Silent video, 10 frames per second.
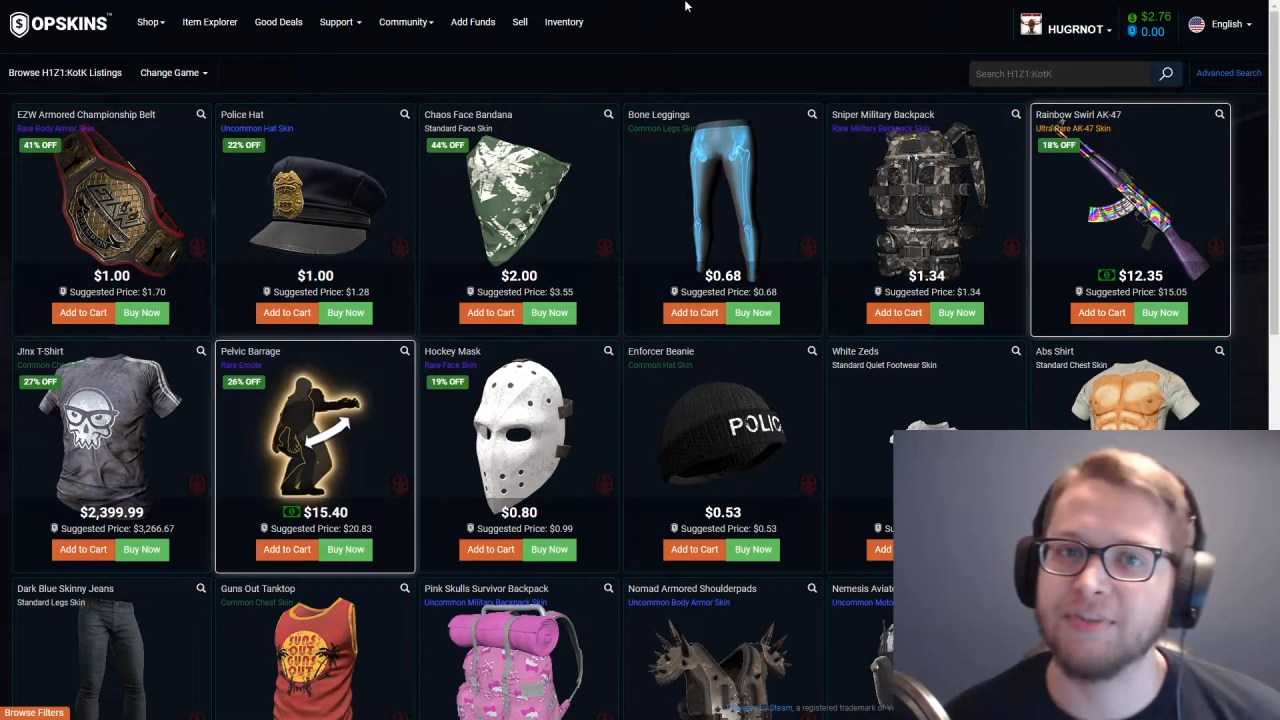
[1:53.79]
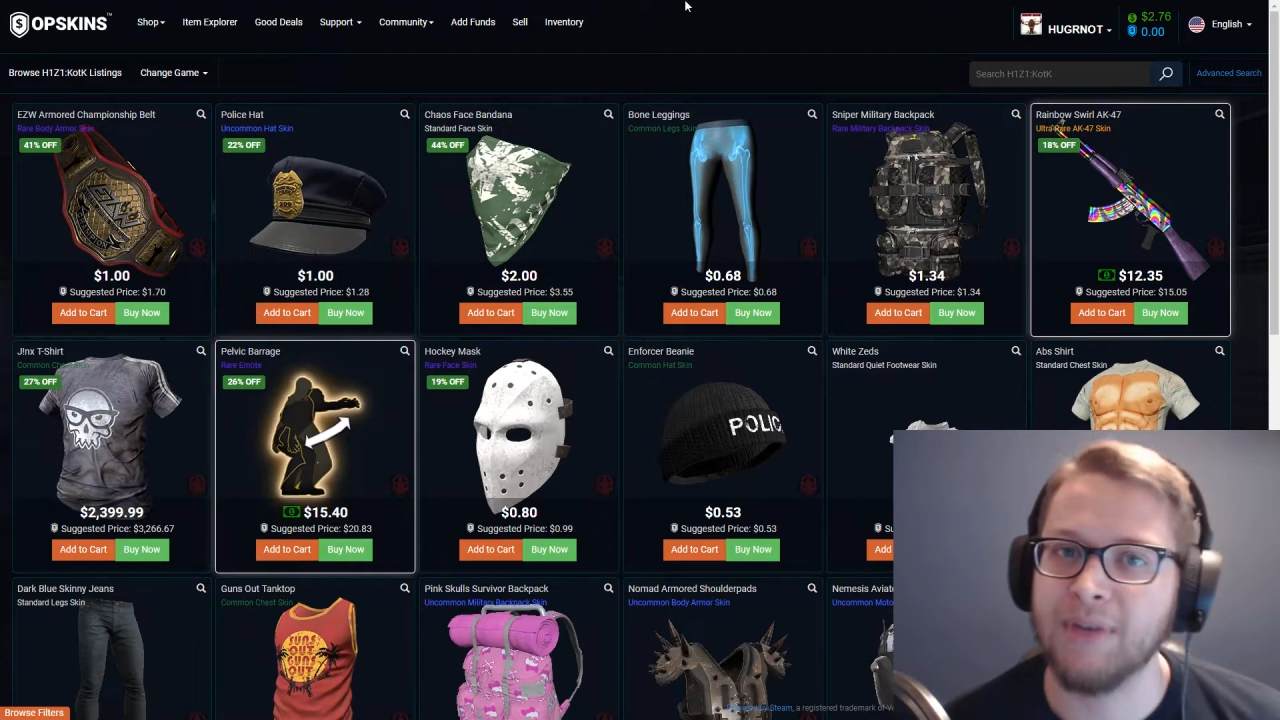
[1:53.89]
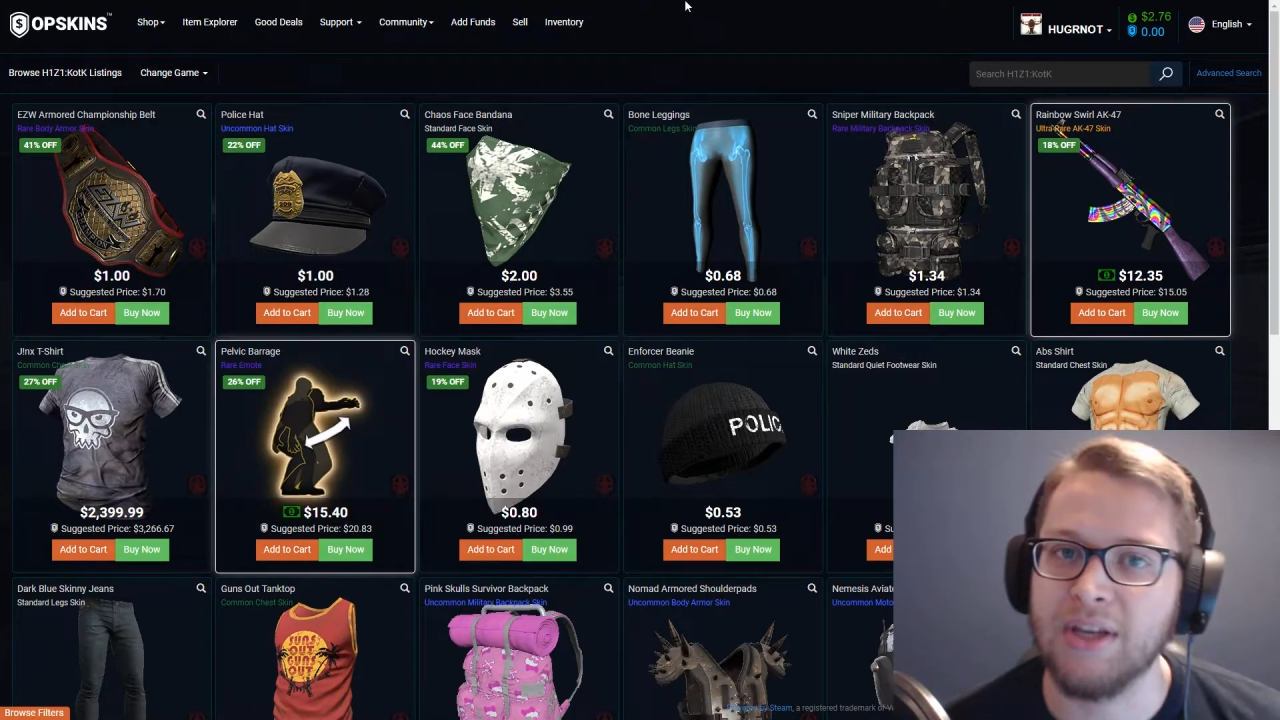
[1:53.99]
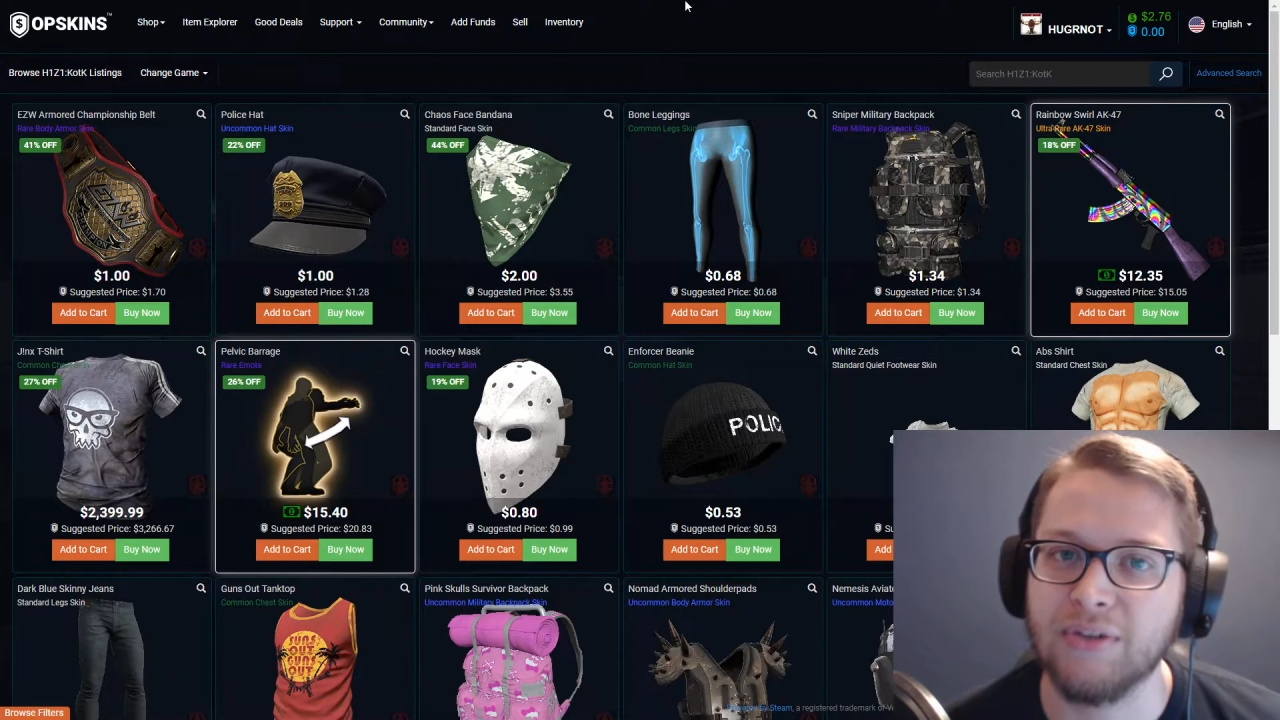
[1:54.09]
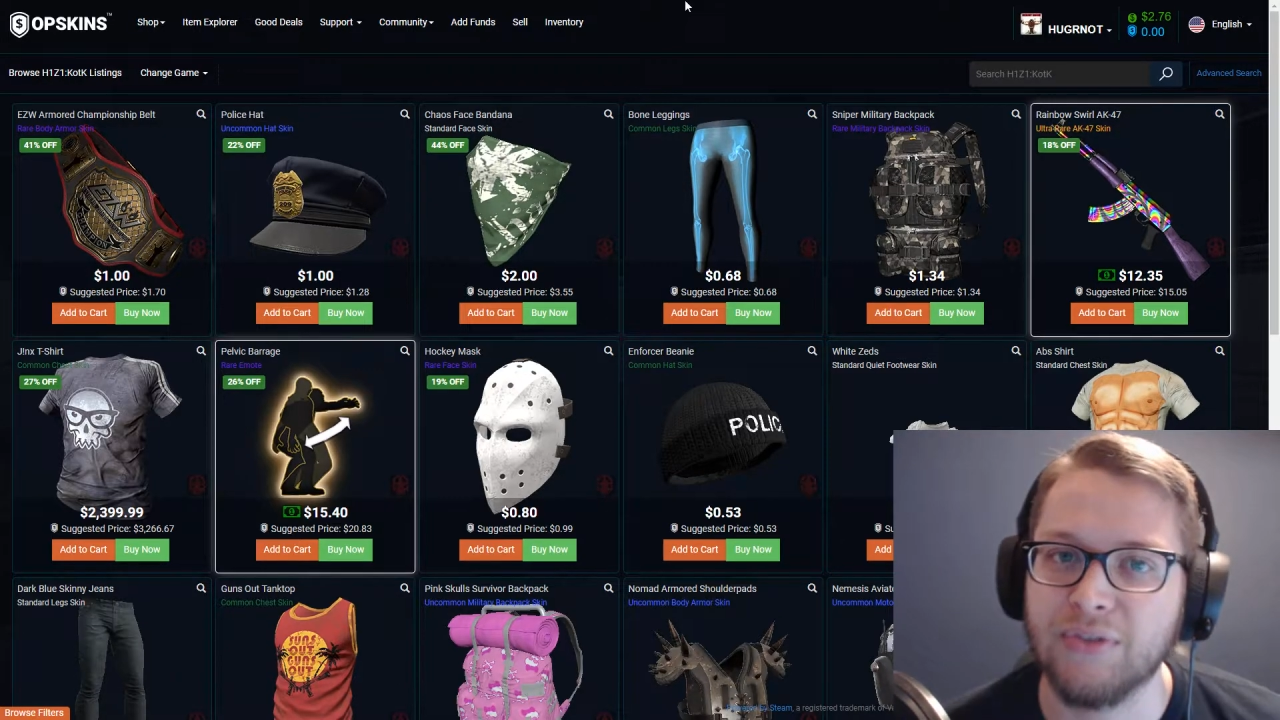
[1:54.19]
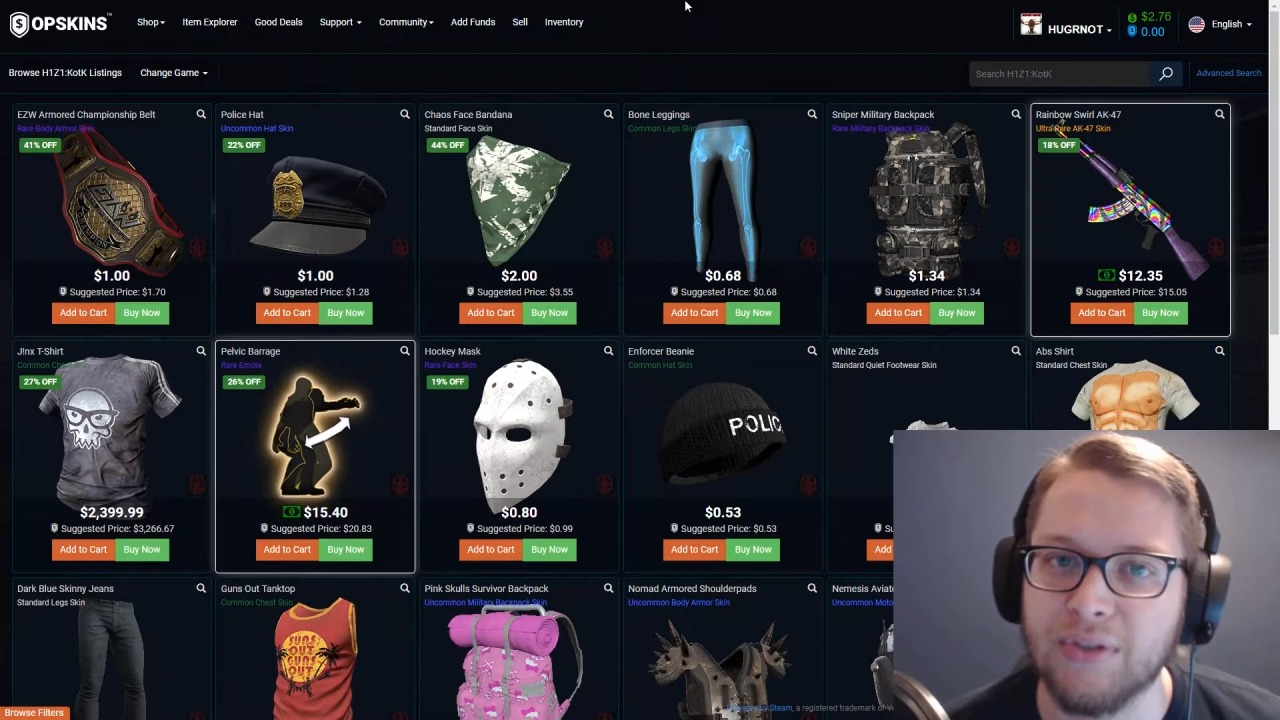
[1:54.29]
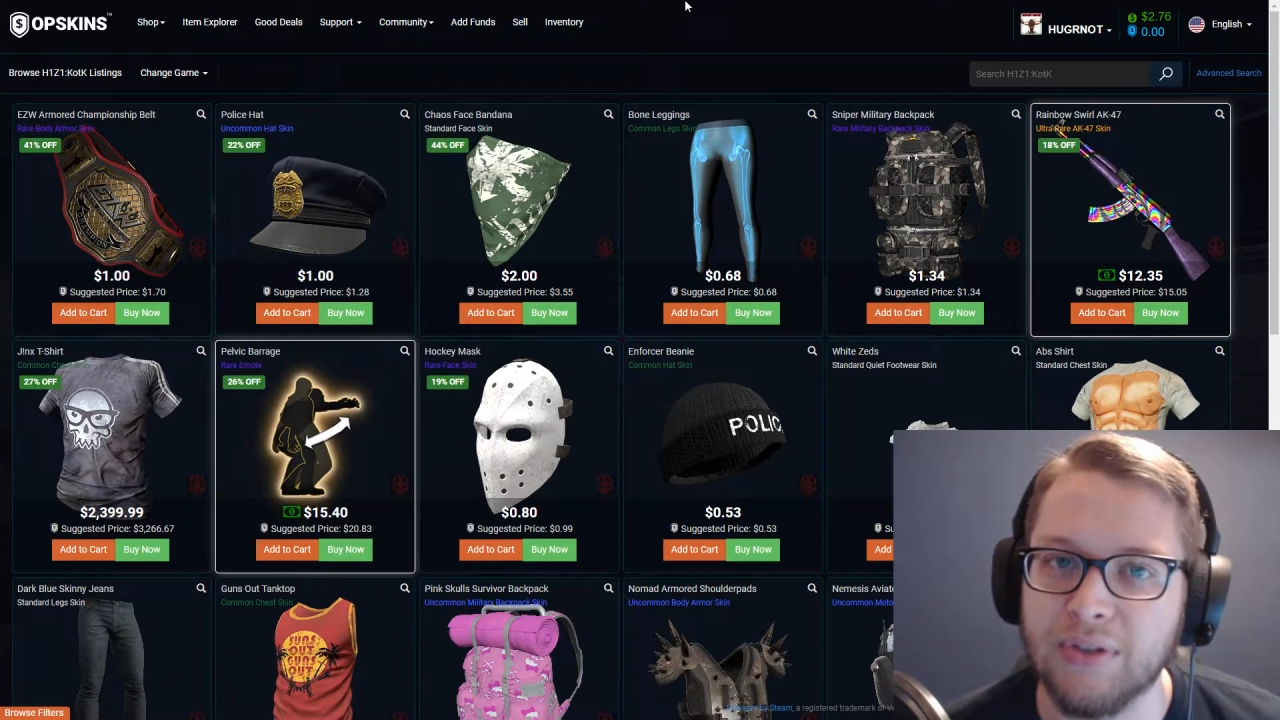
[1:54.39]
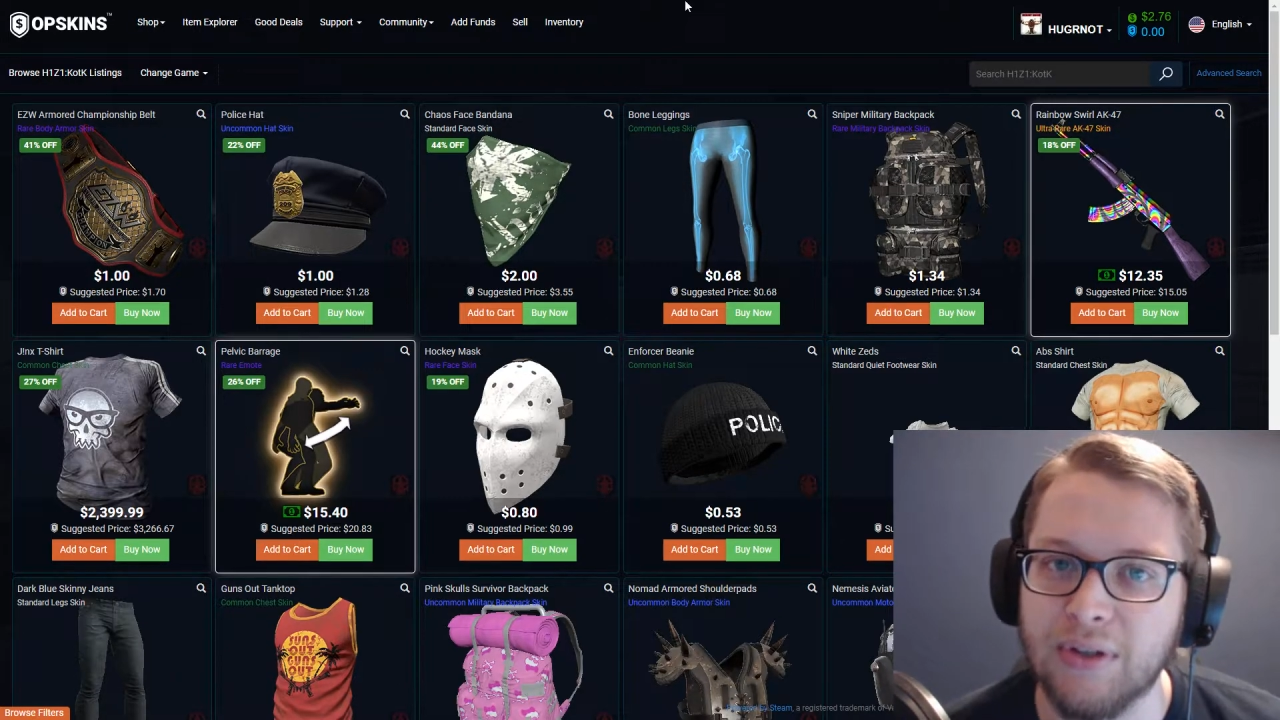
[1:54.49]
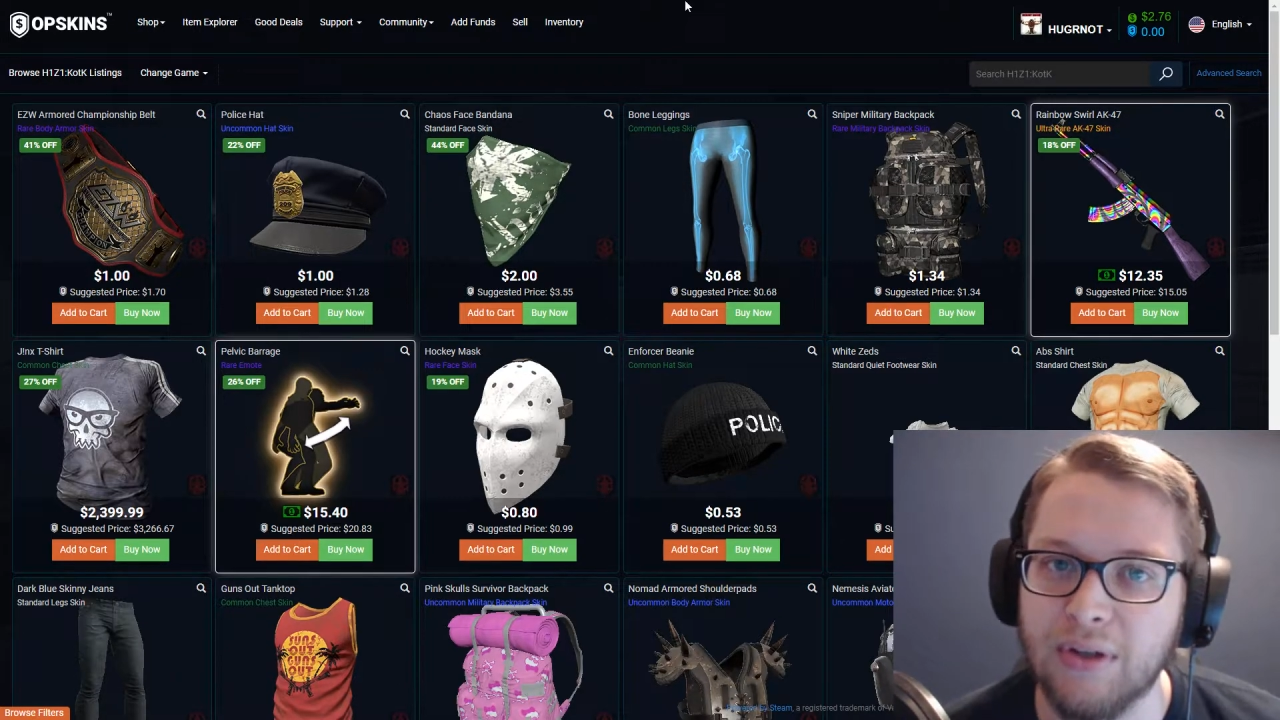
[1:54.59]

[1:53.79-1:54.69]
means